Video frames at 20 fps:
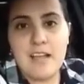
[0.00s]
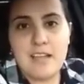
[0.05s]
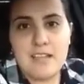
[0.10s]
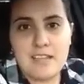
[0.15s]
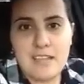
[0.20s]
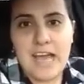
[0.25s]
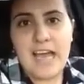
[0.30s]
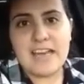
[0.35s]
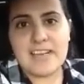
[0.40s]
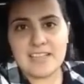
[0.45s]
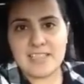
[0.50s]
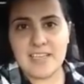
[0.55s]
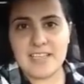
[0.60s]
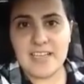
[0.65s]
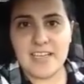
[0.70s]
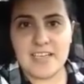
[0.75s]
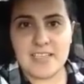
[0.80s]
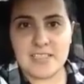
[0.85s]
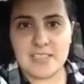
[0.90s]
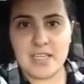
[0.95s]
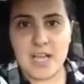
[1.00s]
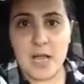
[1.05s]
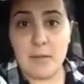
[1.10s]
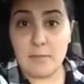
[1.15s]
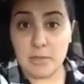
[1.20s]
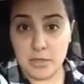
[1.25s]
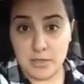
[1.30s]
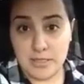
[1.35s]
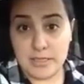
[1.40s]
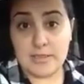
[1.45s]
That isn't Islam.
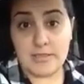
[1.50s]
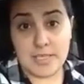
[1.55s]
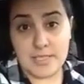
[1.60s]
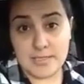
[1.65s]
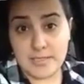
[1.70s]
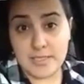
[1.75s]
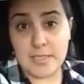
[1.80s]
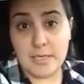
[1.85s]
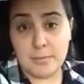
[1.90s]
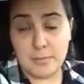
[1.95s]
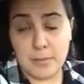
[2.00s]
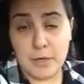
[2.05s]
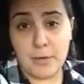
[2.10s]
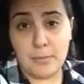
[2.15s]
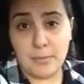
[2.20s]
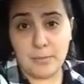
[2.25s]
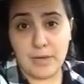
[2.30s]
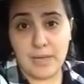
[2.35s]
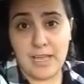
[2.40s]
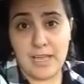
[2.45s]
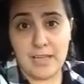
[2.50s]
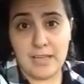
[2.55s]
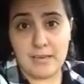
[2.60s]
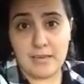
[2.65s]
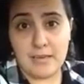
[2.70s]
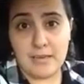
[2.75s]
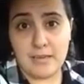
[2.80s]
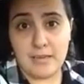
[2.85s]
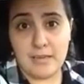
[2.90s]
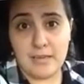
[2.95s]
You think that's inappropriate?
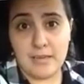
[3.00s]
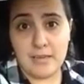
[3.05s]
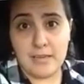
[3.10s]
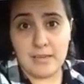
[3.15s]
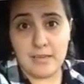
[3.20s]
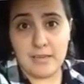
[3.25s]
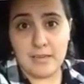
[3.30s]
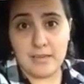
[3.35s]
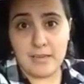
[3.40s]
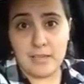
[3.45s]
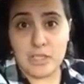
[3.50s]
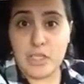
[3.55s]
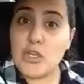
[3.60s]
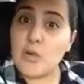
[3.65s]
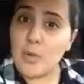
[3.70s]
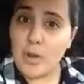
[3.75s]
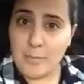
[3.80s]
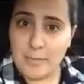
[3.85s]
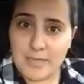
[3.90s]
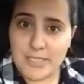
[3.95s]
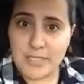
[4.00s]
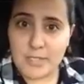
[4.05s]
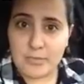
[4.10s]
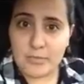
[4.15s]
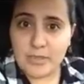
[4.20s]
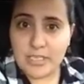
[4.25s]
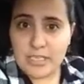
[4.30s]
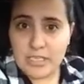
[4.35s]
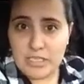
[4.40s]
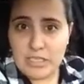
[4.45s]
You want me to
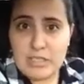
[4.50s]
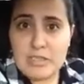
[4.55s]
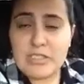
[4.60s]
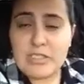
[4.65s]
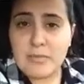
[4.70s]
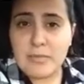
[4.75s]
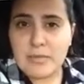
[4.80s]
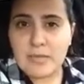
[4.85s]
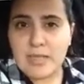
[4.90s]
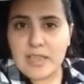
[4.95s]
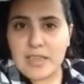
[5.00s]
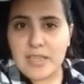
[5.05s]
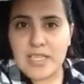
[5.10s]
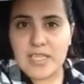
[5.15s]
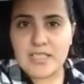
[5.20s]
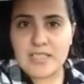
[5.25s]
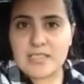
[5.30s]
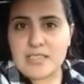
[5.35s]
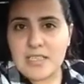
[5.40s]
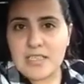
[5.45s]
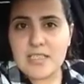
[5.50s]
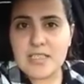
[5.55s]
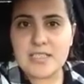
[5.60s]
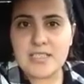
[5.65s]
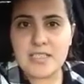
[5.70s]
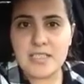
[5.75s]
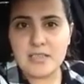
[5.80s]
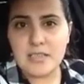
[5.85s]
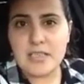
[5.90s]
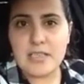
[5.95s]
read you some of the things in the
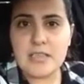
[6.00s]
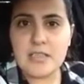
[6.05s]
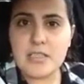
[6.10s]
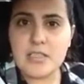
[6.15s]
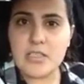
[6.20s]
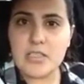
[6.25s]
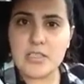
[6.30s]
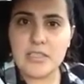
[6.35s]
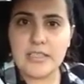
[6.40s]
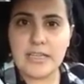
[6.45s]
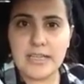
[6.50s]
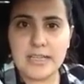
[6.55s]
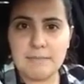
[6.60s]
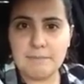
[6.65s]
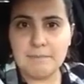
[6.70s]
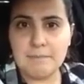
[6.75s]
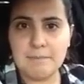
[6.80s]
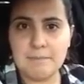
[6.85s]
Sirah and the Sunnah?